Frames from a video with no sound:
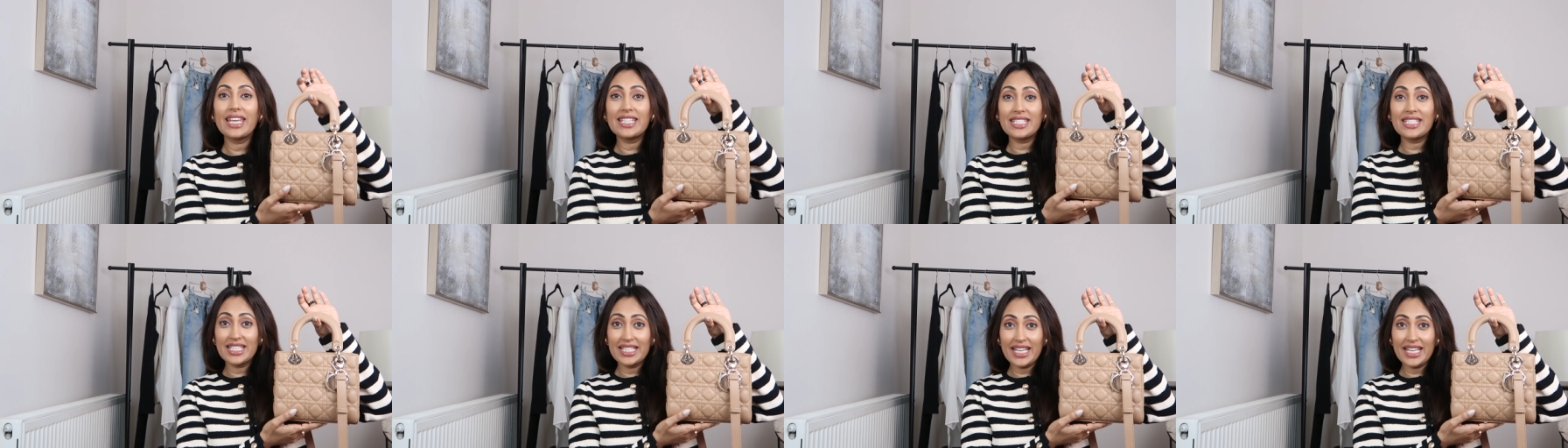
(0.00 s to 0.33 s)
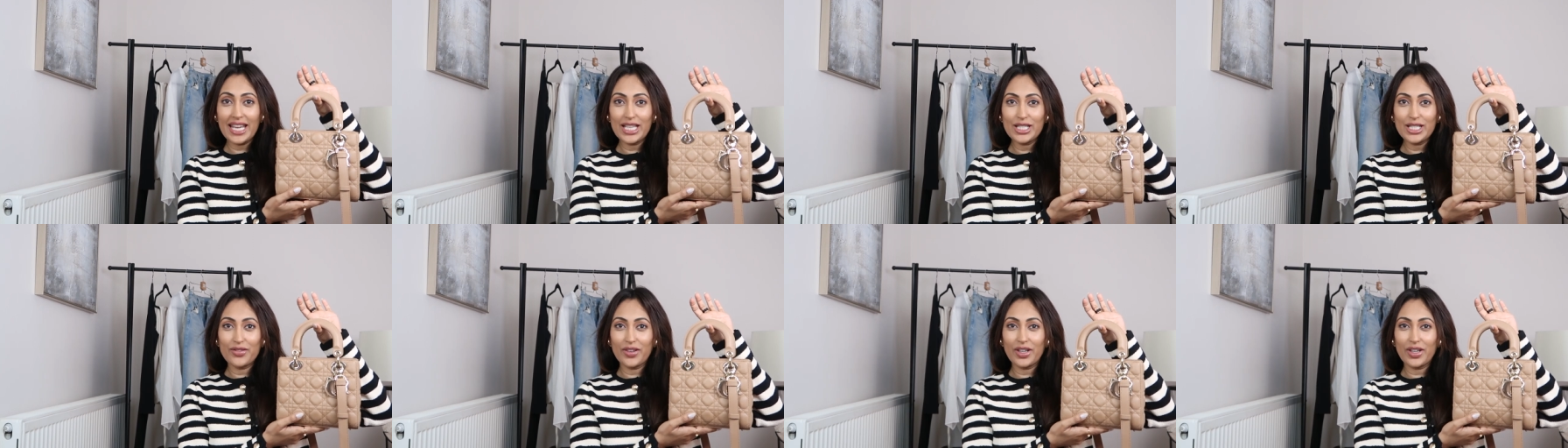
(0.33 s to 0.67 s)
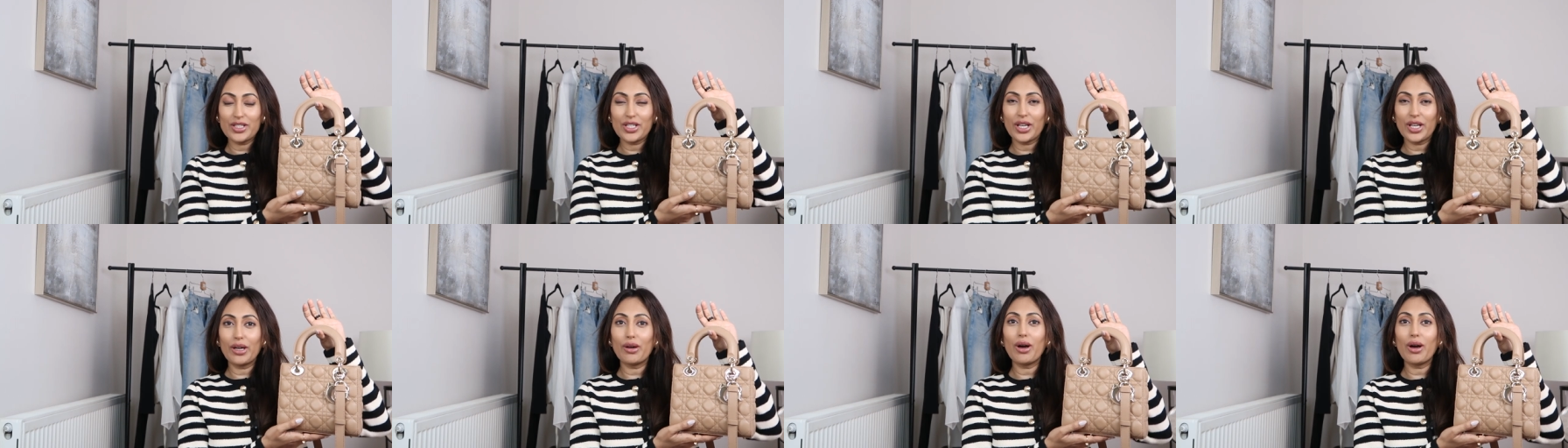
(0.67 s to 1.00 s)
In today's
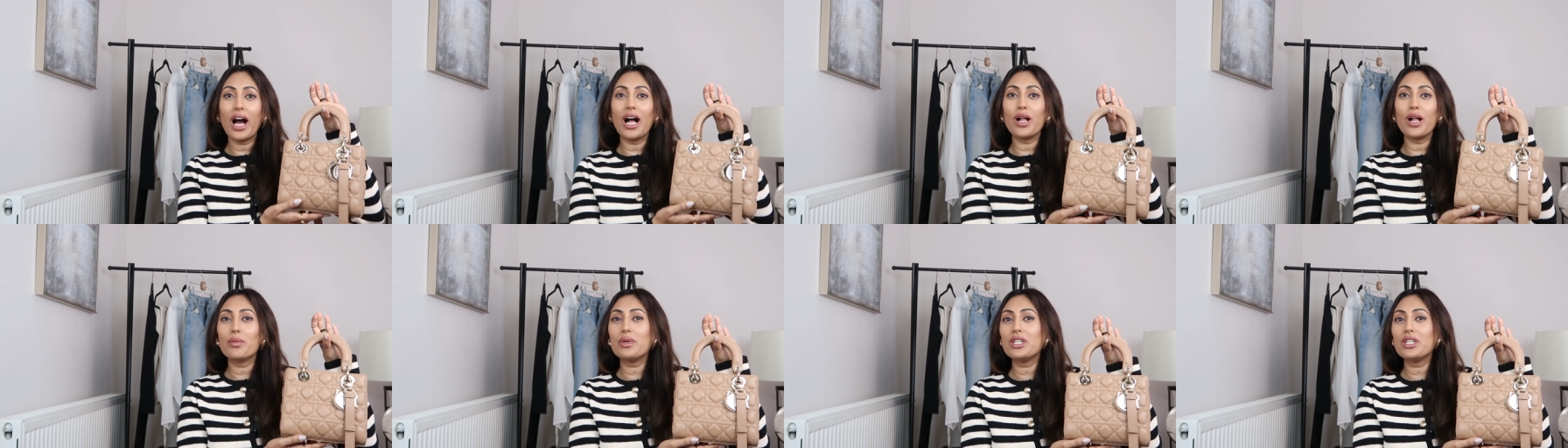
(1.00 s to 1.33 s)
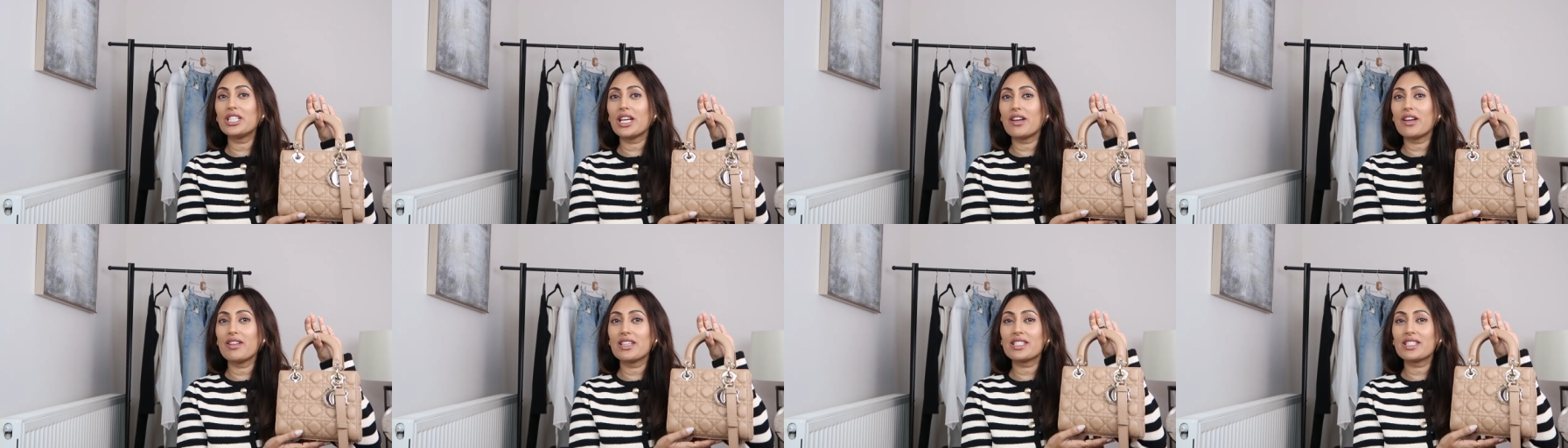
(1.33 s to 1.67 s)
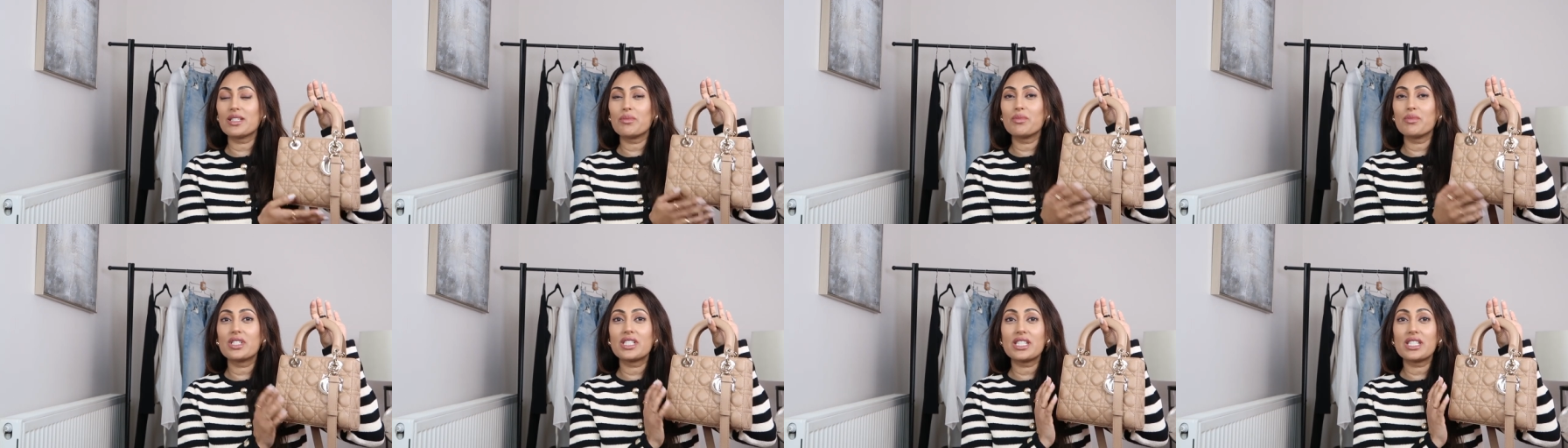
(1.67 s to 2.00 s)
video, I'll be sharing
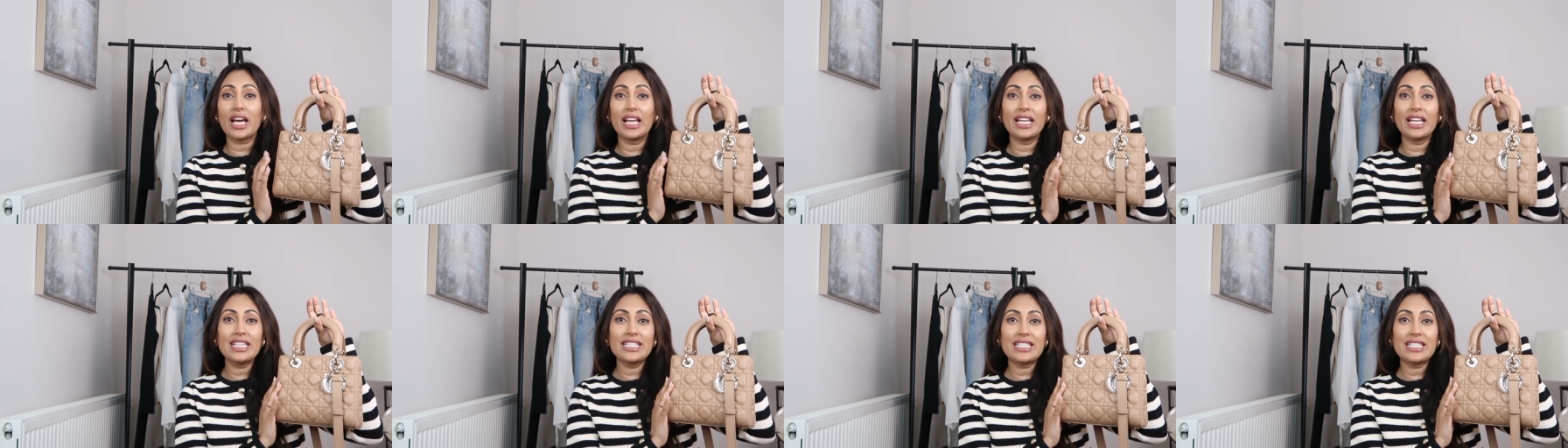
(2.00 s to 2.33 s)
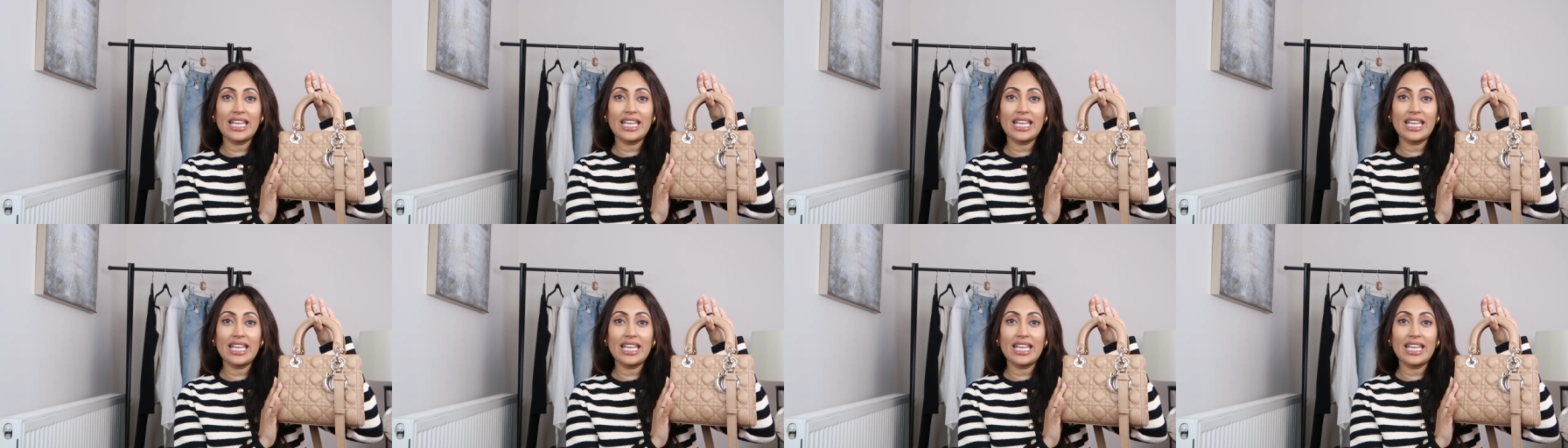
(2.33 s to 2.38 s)
some styling